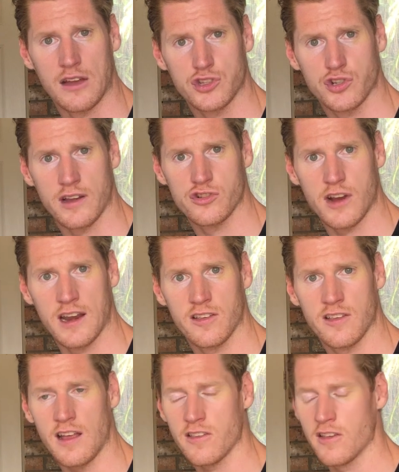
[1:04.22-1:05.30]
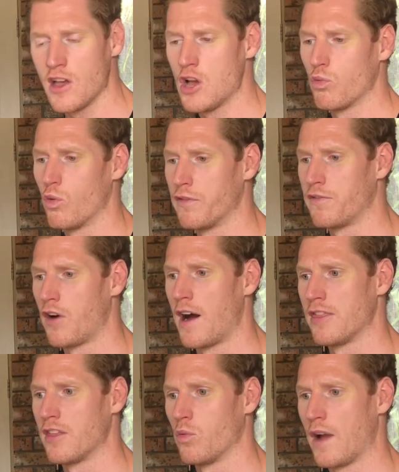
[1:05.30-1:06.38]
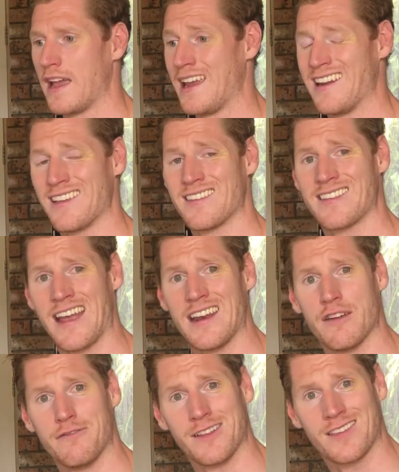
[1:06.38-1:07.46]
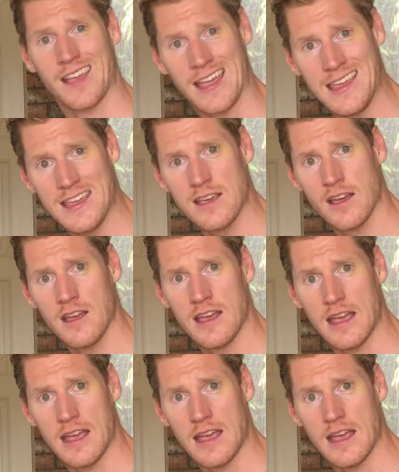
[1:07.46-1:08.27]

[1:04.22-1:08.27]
our strength training sets, we'll find that we're in a state of fatigue